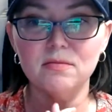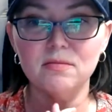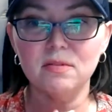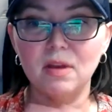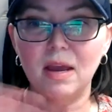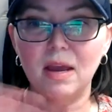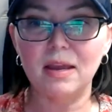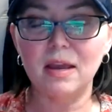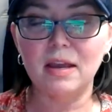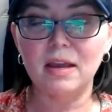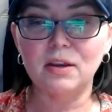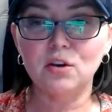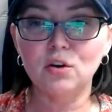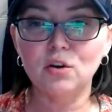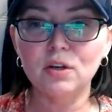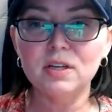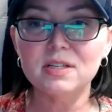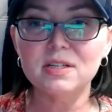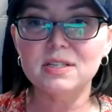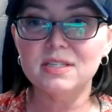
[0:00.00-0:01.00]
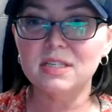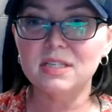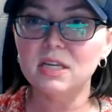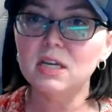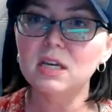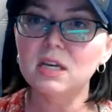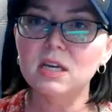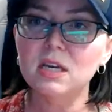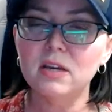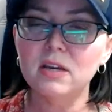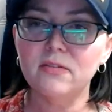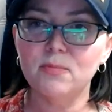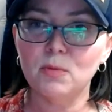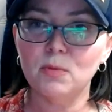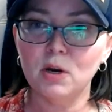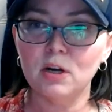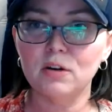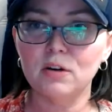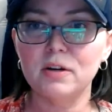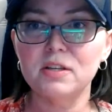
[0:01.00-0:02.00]
I couldn't see if
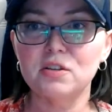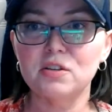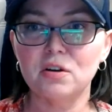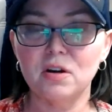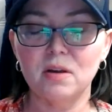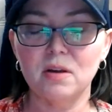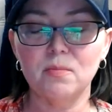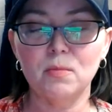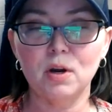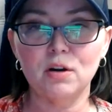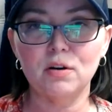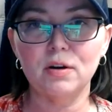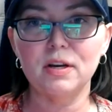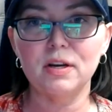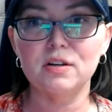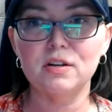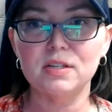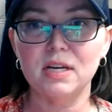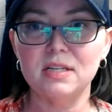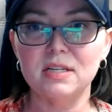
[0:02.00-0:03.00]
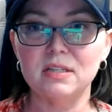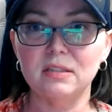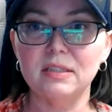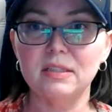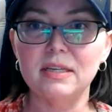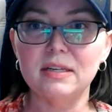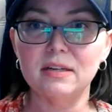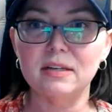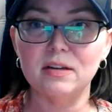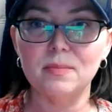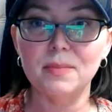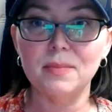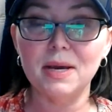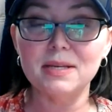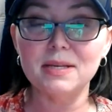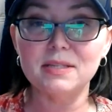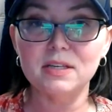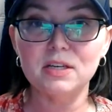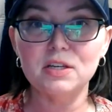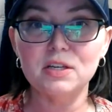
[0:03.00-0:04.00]
moderators had deleted a
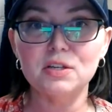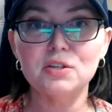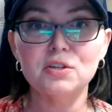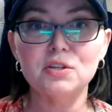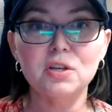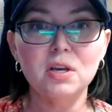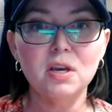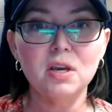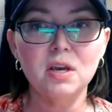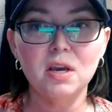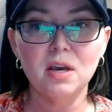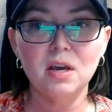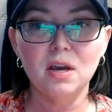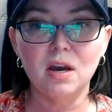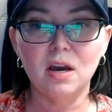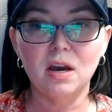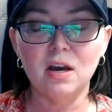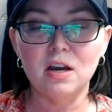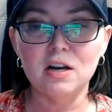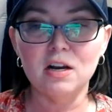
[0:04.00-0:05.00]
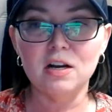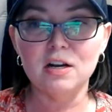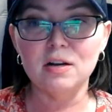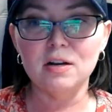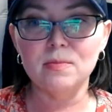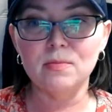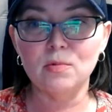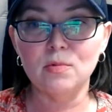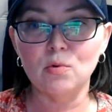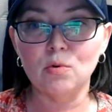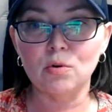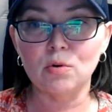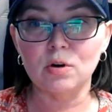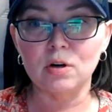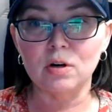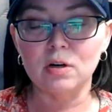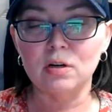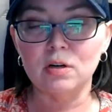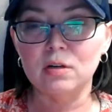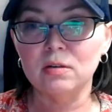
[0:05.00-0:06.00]
message,
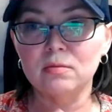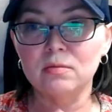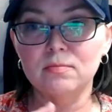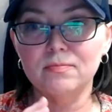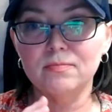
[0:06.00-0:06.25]
or